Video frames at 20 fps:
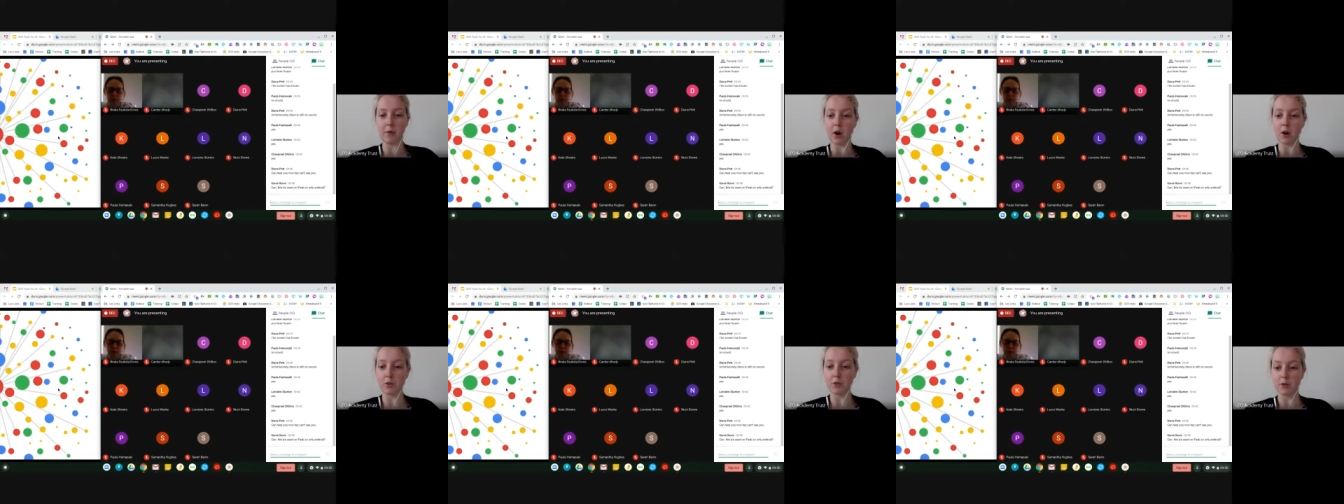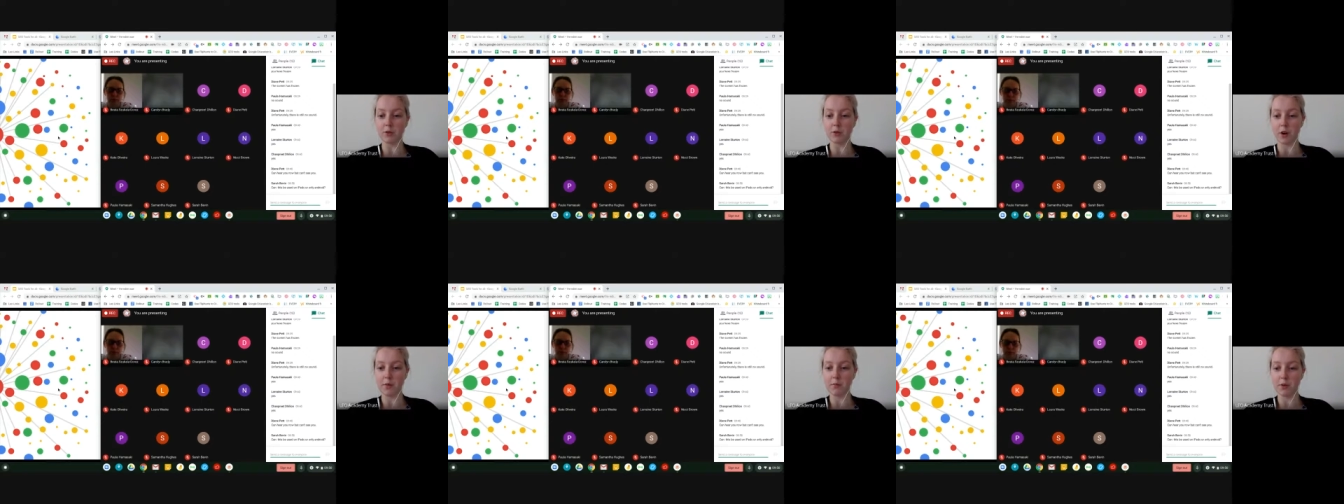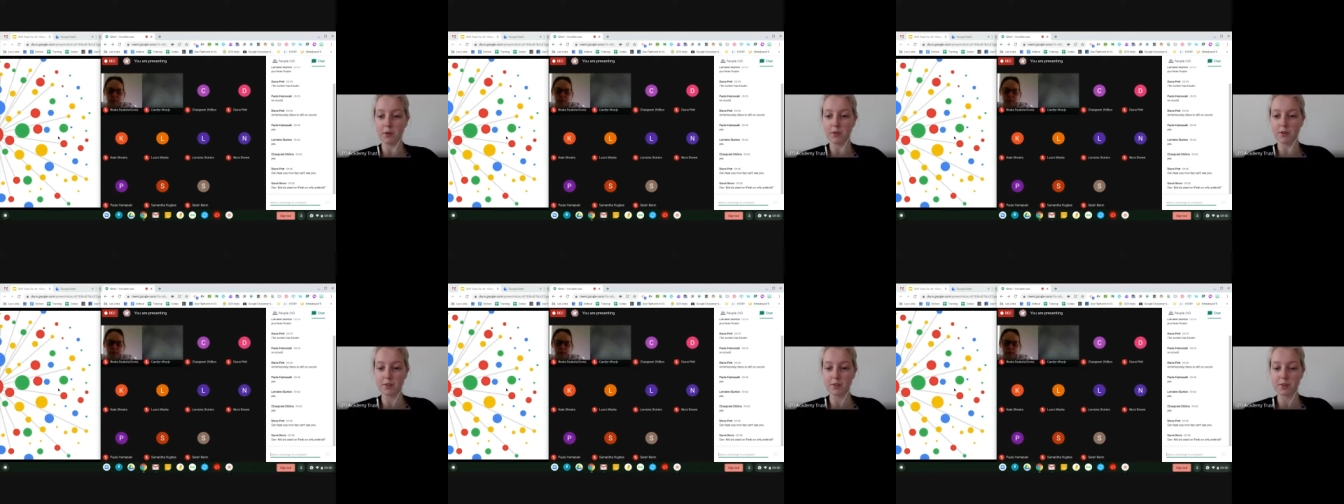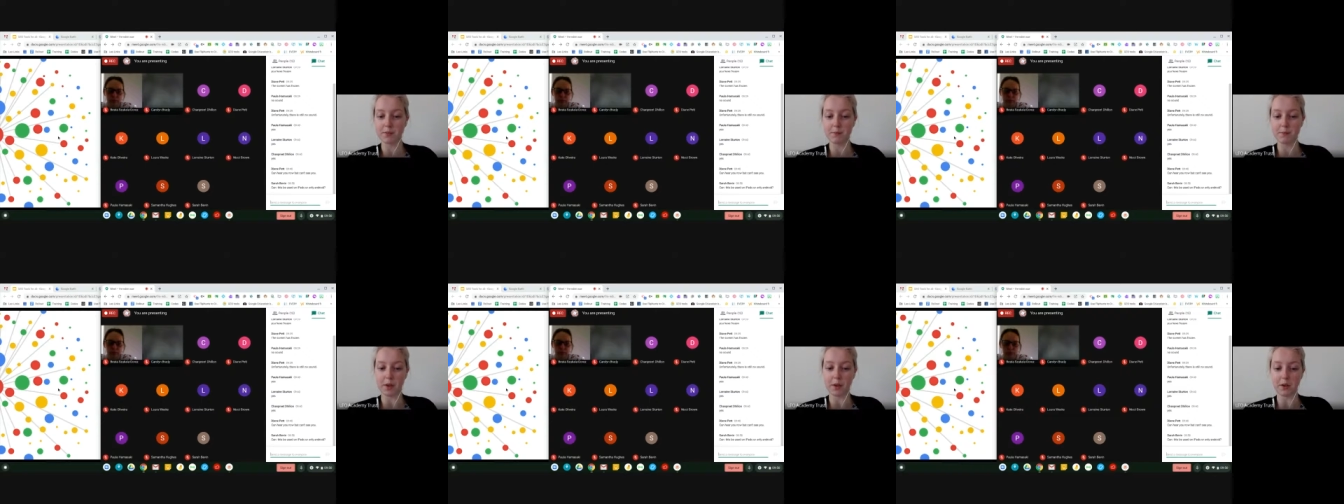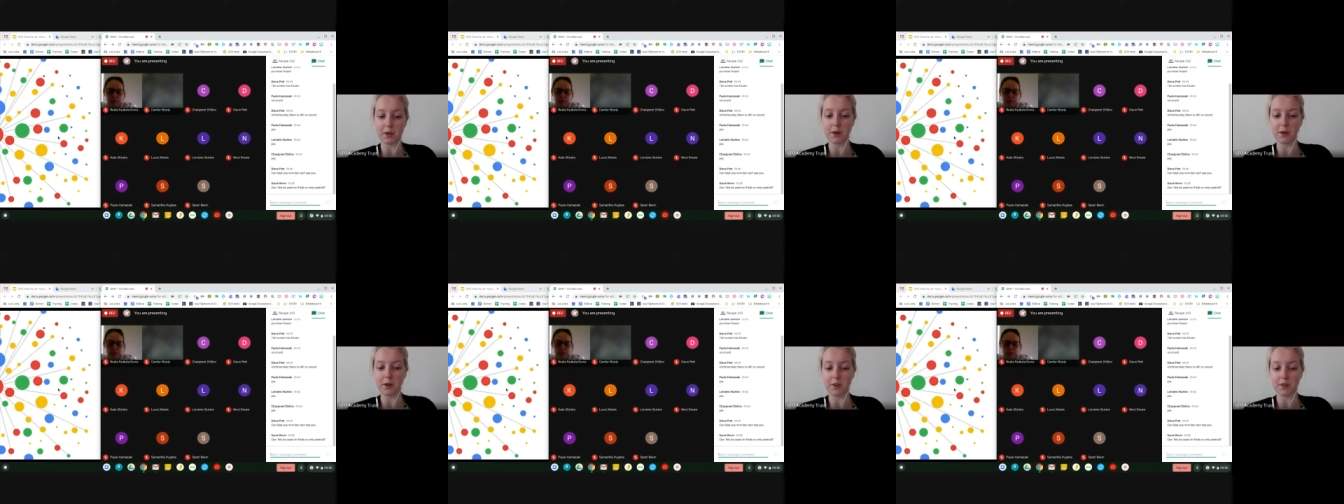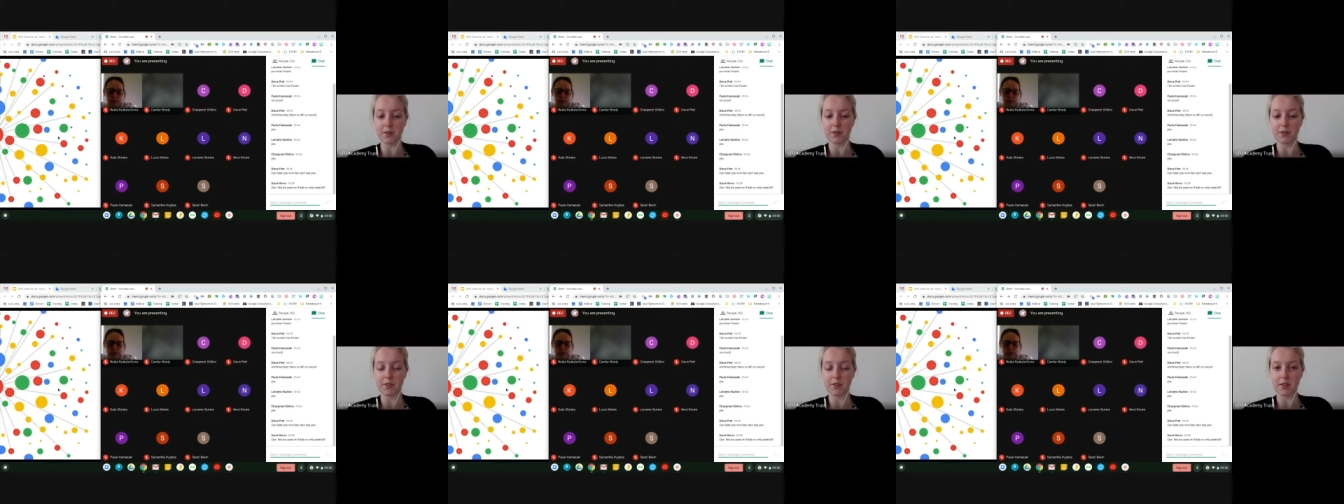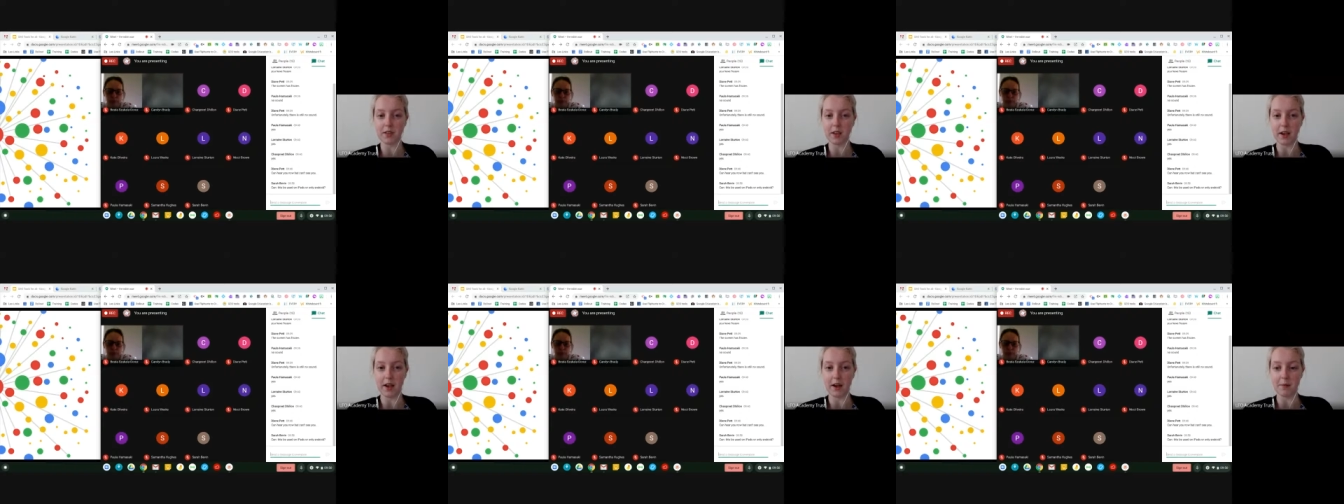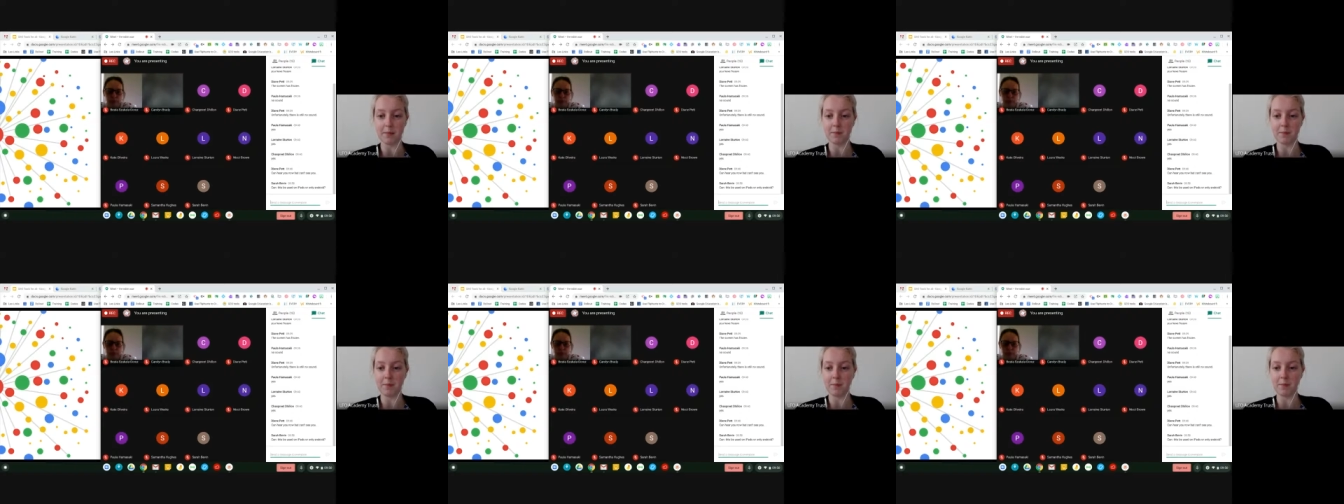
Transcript: on Chromebooks because um,